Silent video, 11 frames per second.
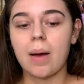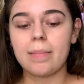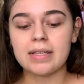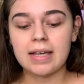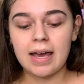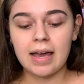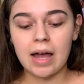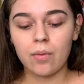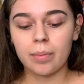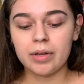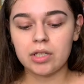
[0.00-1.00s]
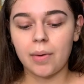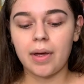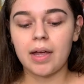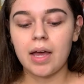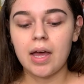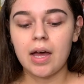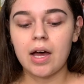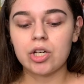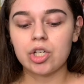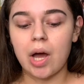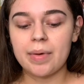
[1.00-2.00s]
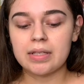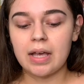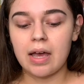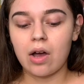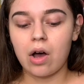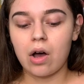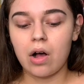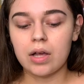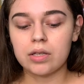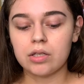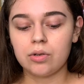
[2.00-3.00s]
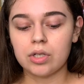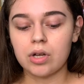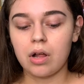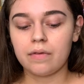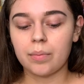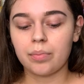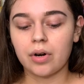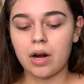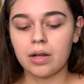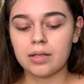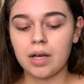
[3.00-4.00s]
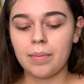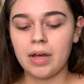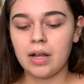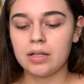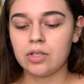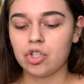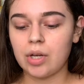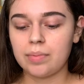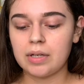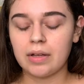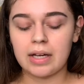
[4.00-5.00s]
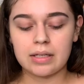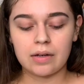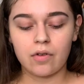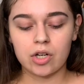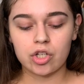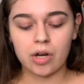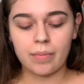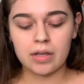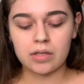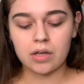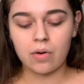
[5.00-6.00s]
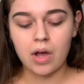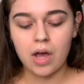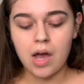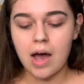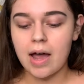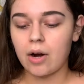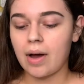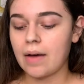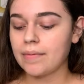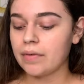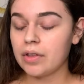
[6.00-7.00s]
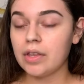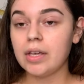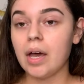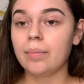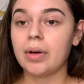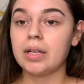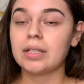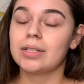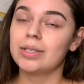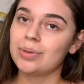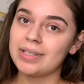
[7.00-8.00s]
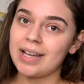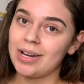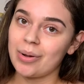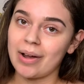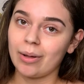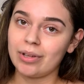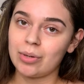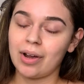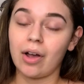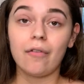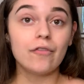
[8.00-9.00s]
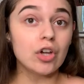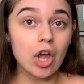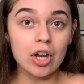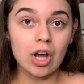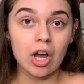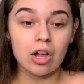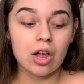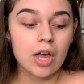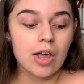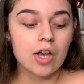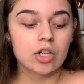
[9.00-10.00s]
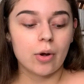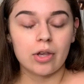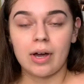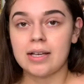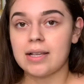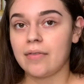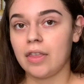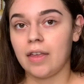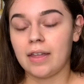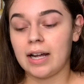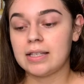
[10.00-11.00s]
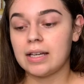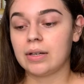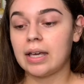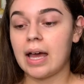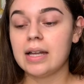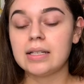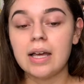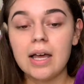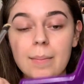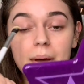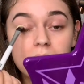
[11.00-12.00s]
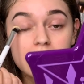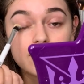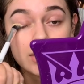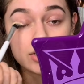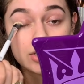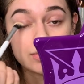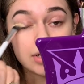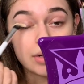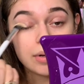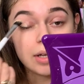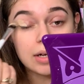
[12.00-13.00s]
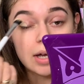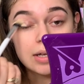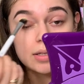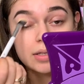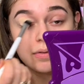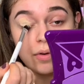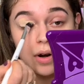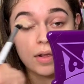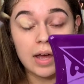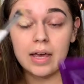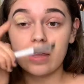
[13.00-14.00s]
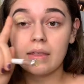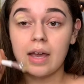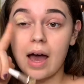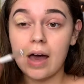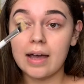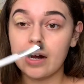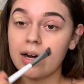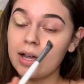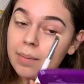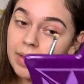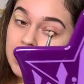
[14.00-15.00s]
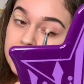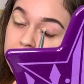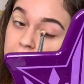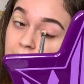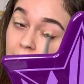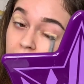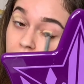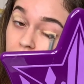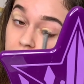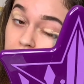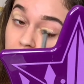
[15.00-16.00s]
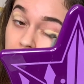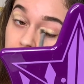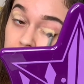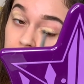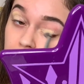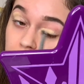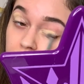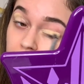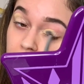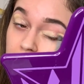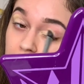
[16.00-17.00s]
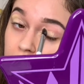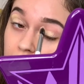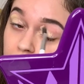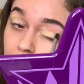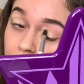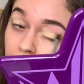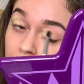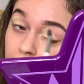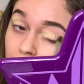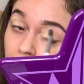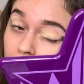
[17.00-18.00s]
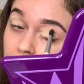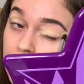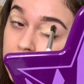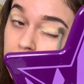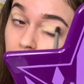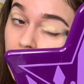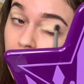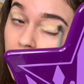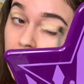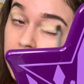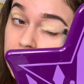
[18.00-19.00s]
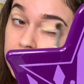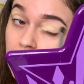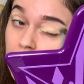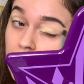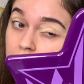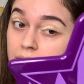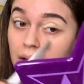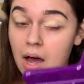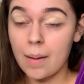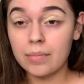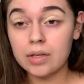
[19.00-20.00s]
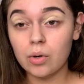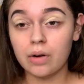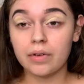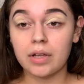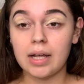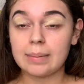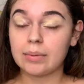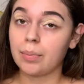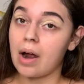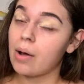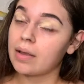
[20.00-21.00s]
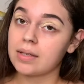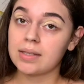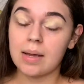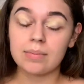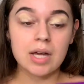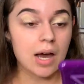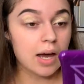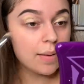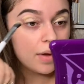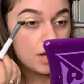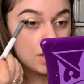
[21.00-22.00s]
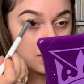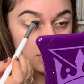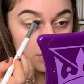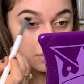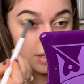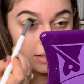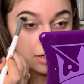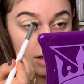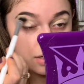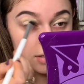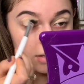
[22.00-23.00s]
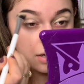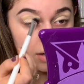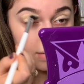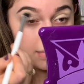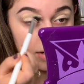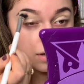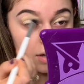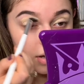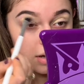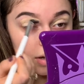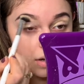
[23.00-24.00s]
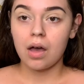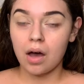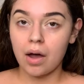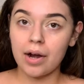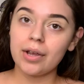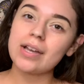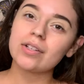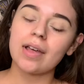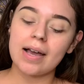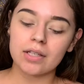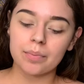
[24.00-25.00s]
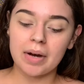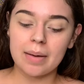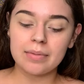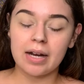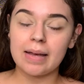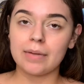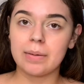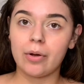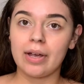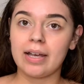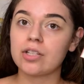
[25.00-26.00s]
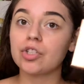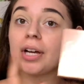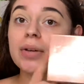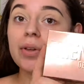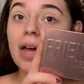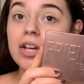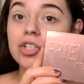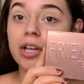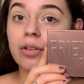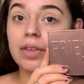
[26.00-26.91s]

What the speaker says: Miss A. I will be doing a Shop Miss A haul as soon as all of the products come in. It's shipped in like different shipments, so I don't have everything yet, but as soon as I do, I will be doing a full-on haul showing you guys everything that I did get. But this brush is really, really nice for like the eye area because it's angled, so you can really like prime your eye as well as sort of clean up the brow at the same time. So that's awesome. Alrighty guys, so the eyes are primed and I am going to be going in straight with eyeshadow.